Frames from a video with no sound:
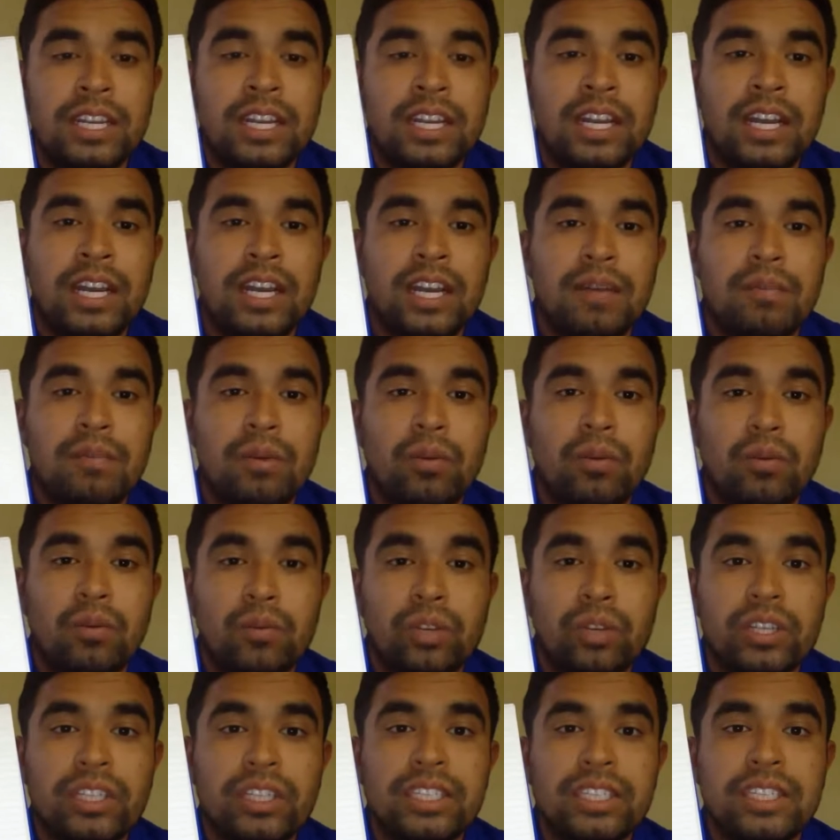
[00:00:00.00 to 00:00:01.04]
but
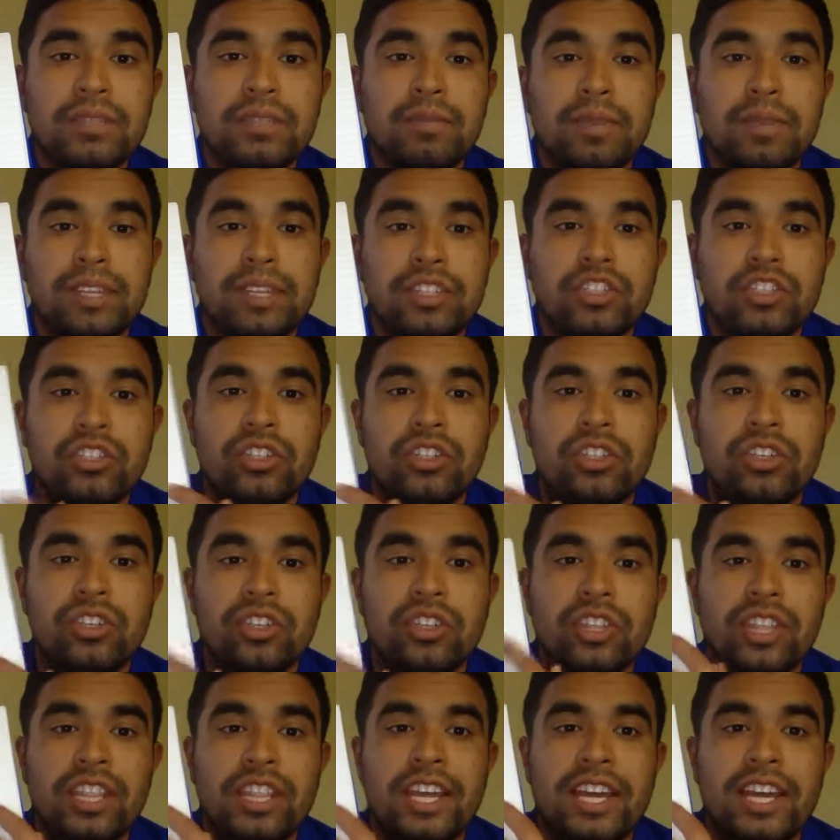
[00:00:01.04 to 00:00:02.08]
really make sure
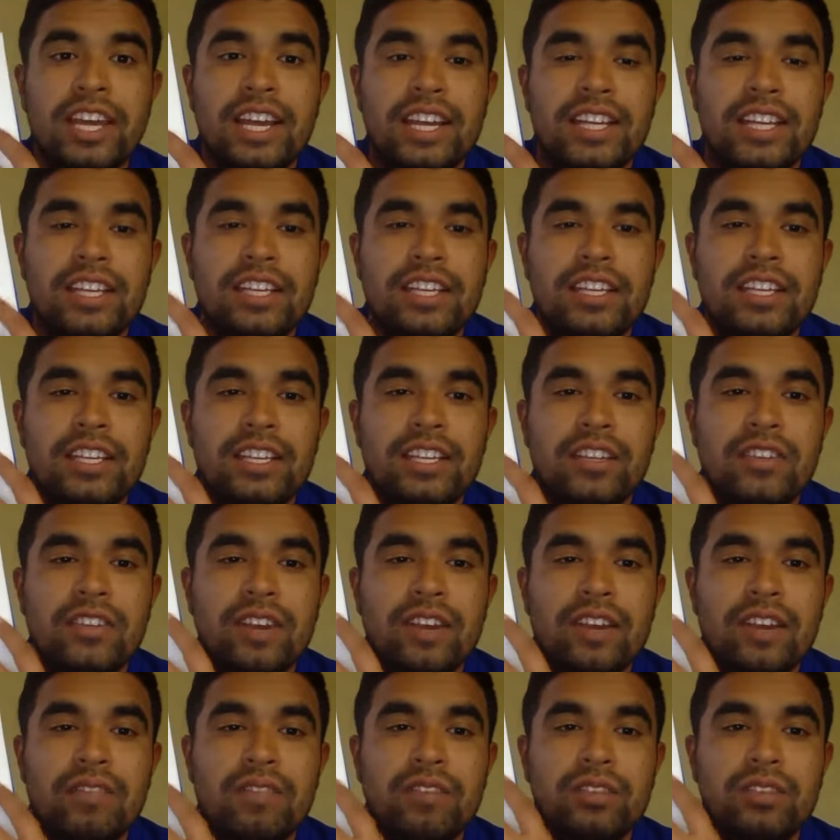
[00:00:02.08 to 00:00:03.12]
that you
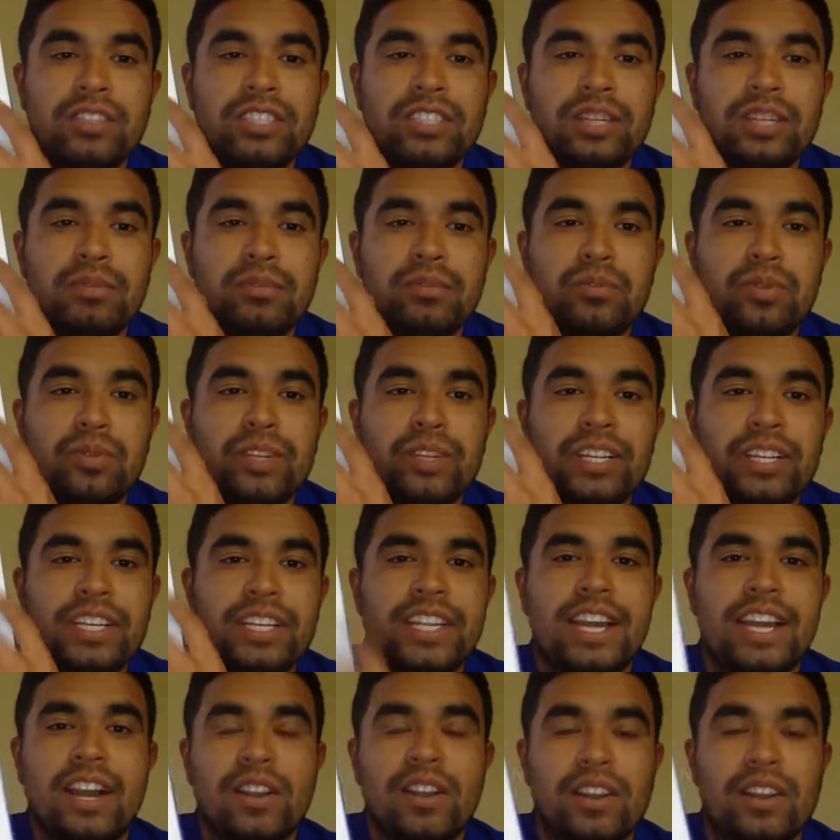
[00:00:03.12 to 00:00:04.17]
have those steps written
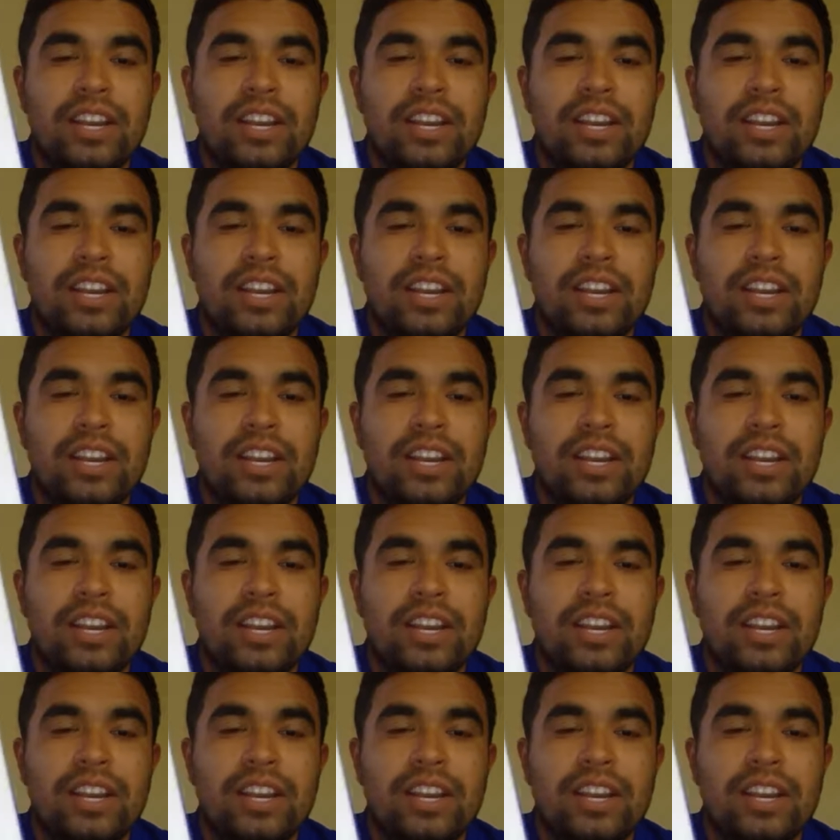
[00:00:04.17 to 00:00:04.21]
down.